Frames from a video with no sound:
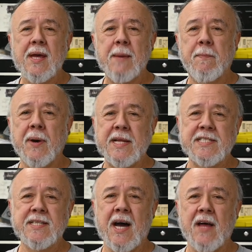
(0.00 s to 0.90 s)
but
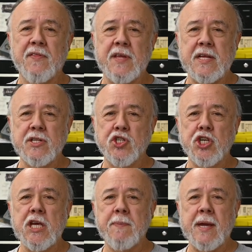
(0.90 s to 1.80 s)
it's not the
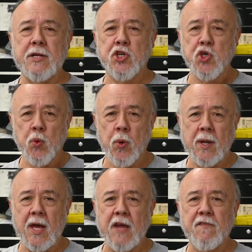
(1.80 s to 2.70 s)
cheap and short
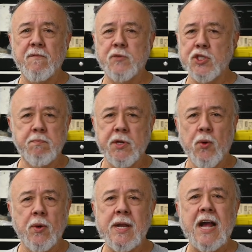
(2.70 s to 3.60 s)
life, just
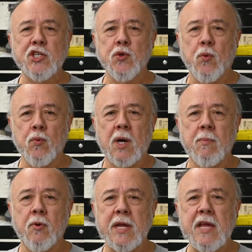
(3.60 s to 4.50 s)
pure natural
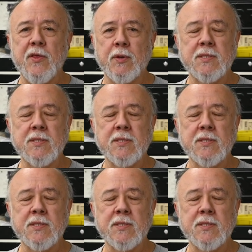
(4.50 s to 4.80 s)
rubber either.